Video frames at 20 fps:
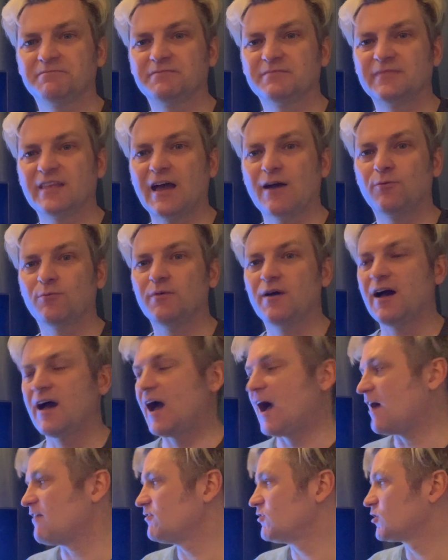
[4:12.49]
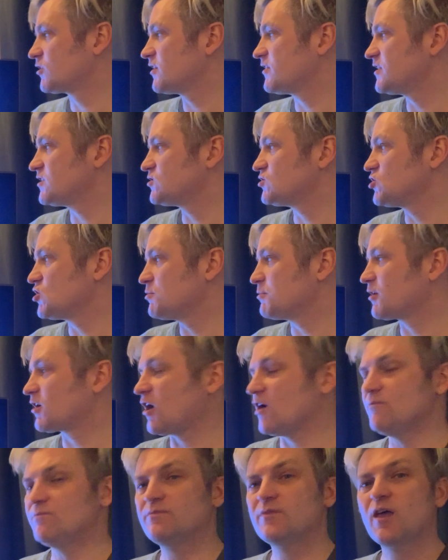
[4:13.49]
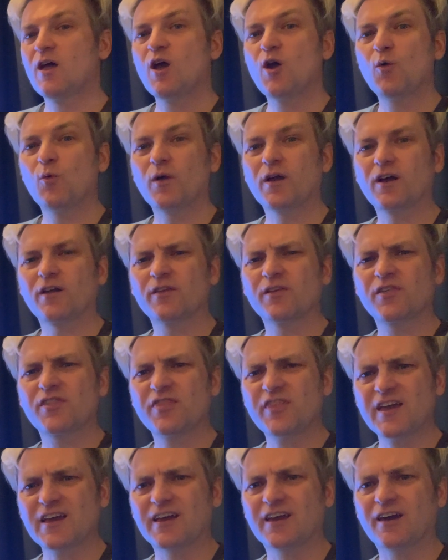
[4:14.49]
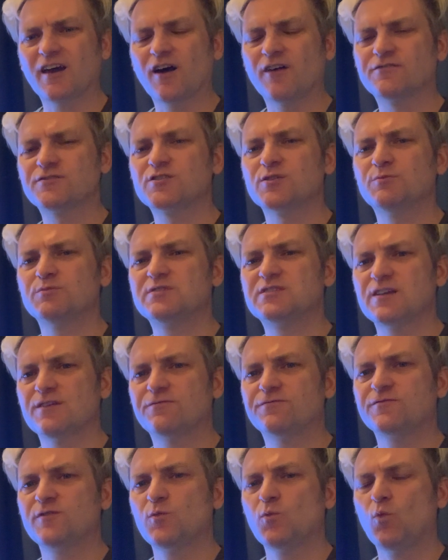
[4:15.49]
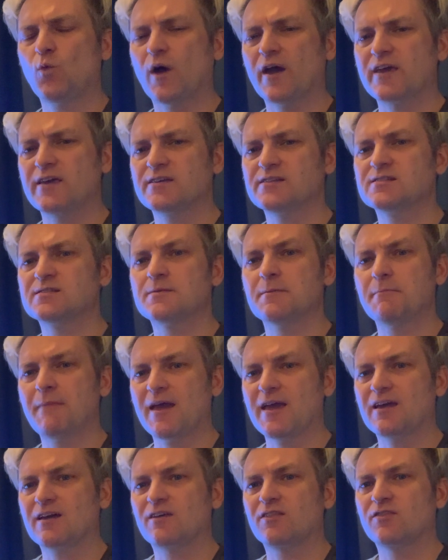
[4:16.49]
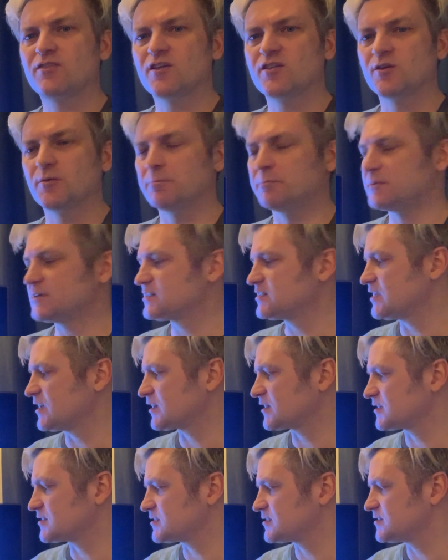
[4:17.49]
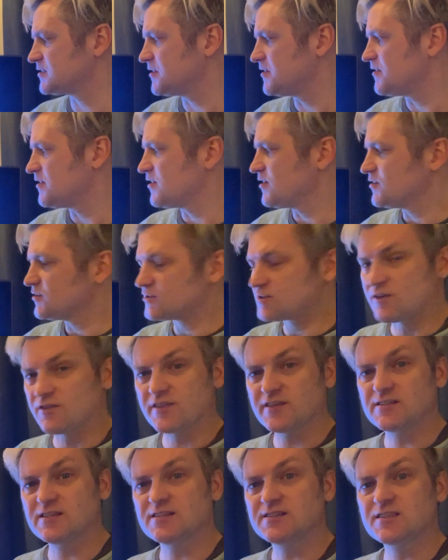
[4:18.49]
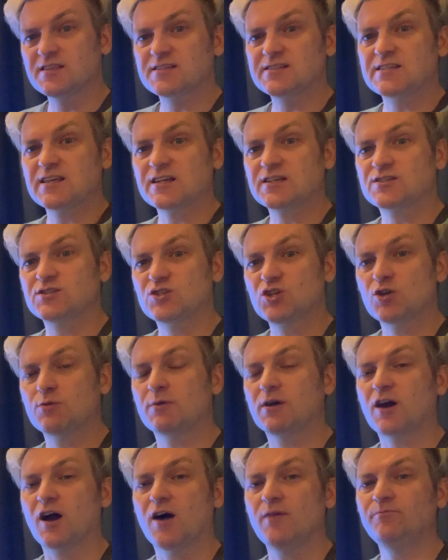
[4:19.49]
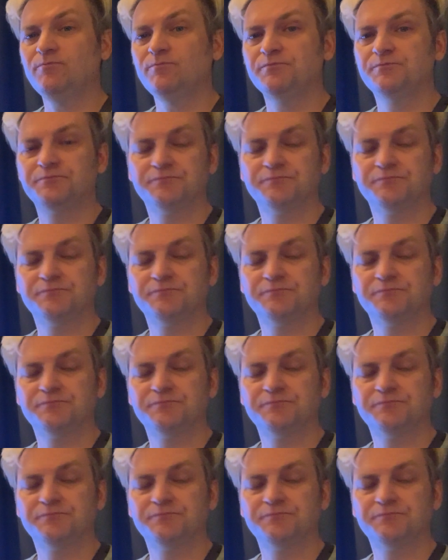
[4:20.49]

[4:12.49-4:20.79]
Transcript: Now, have a look at this numicon. We're going to think of some different ways to make the number 6. So this is the 6th numicon.